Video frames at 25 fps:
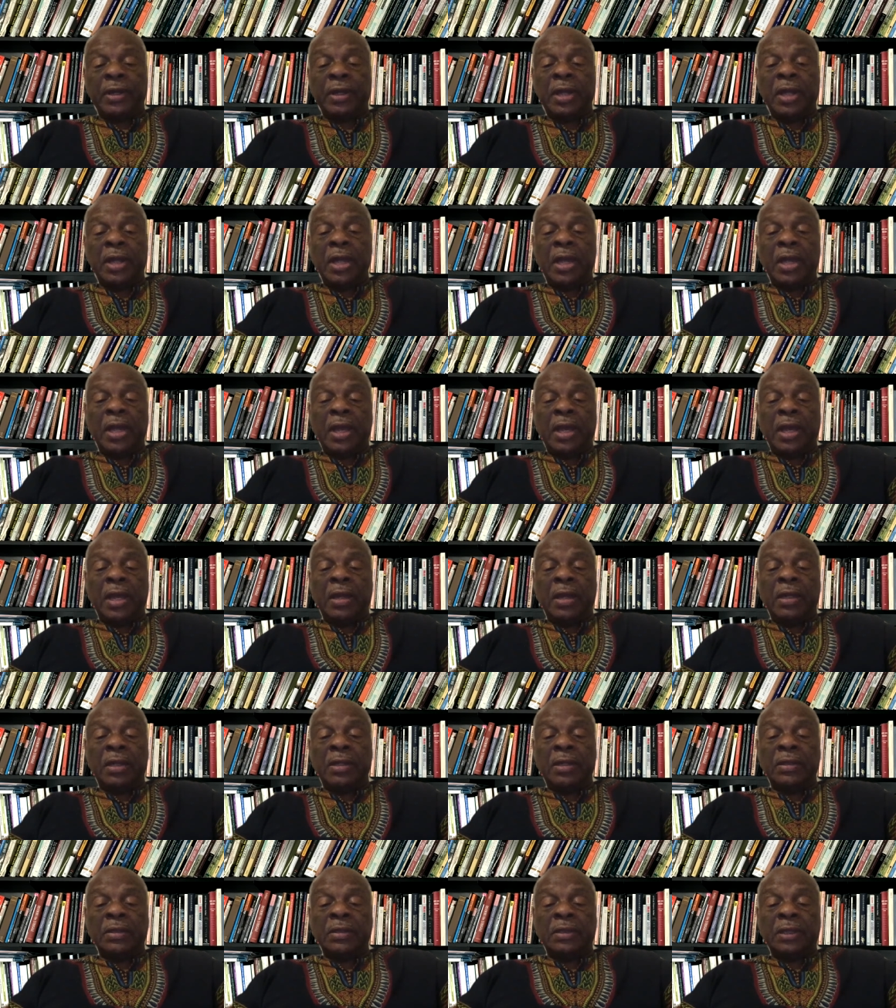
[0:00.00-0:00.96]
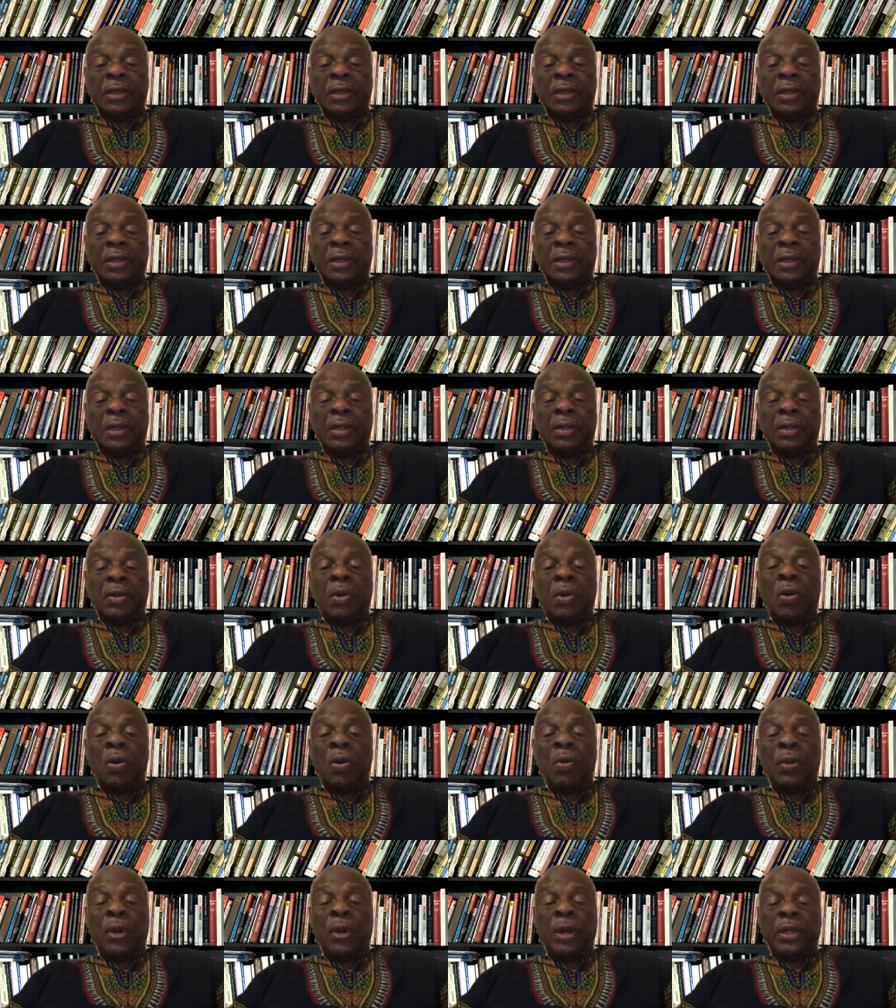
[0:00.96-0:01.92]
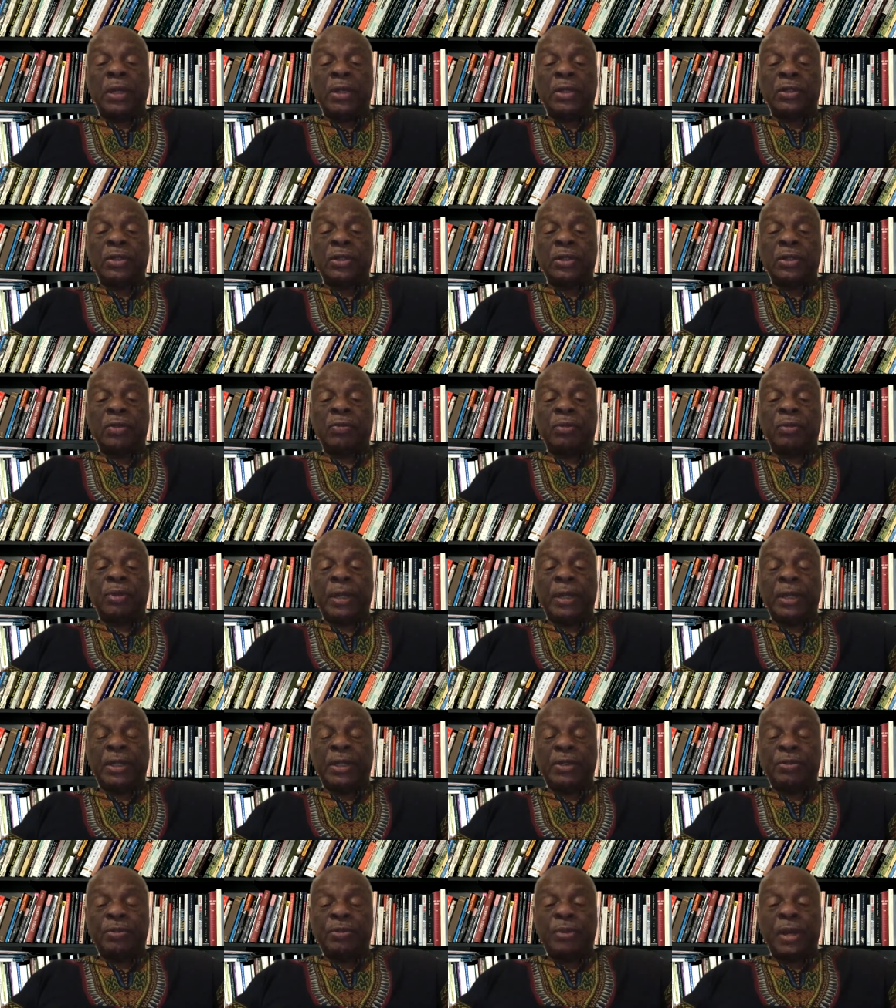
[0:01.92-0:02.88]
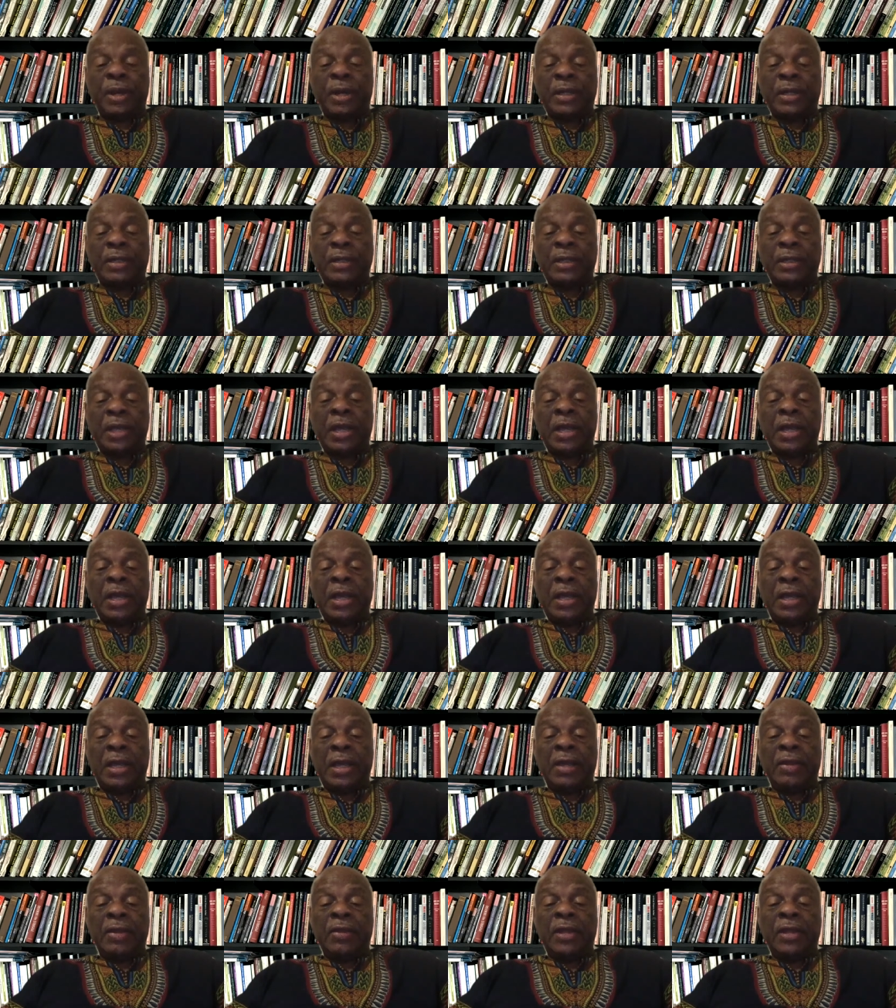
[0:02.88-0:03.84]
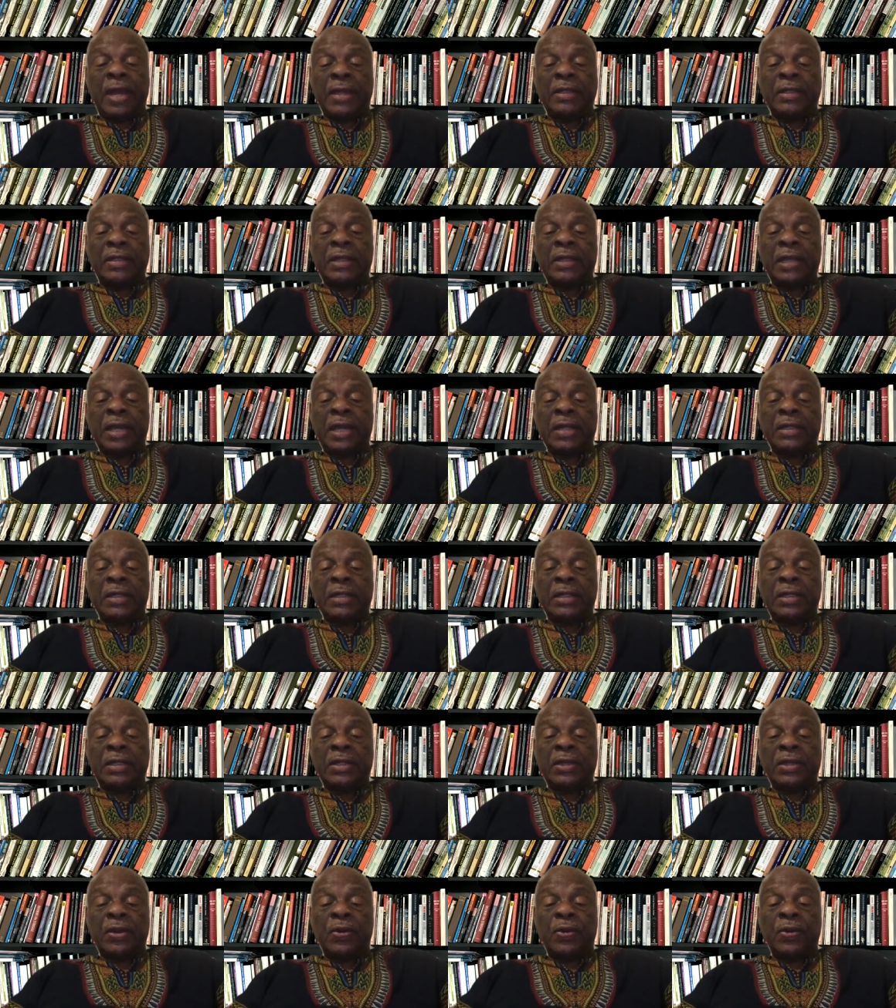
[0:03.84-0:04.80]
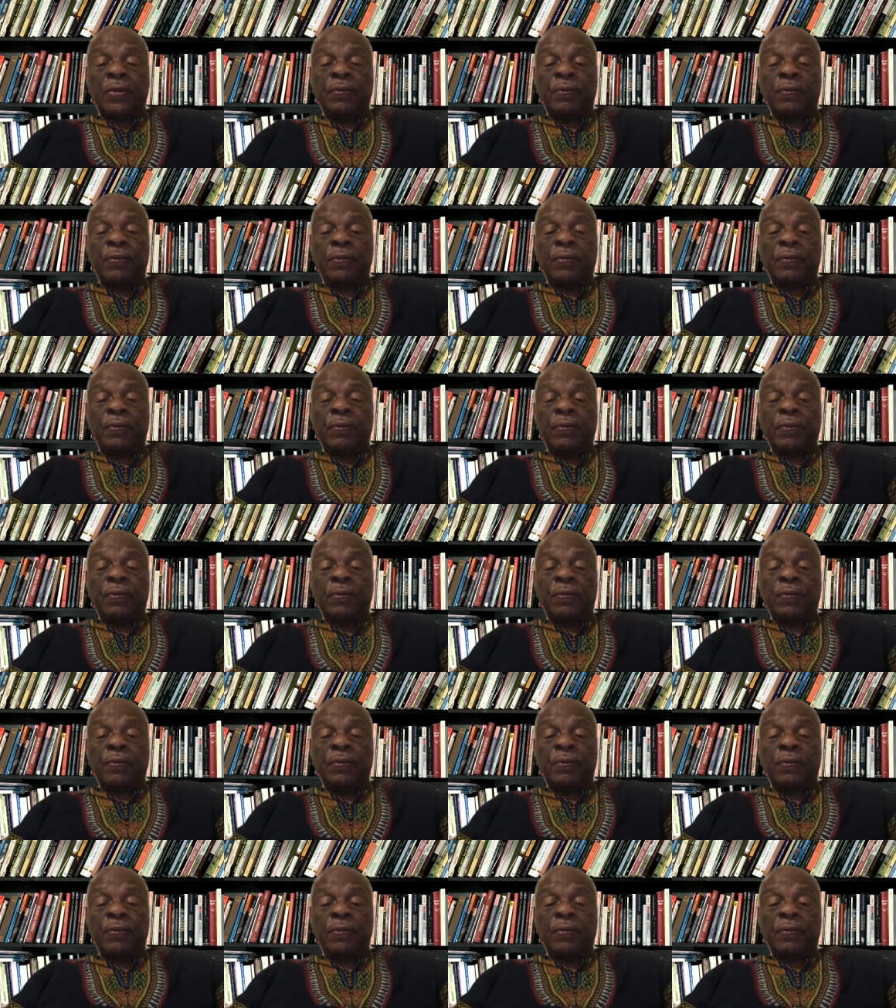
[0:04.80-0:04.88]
and it always should have been expressed in that sense. So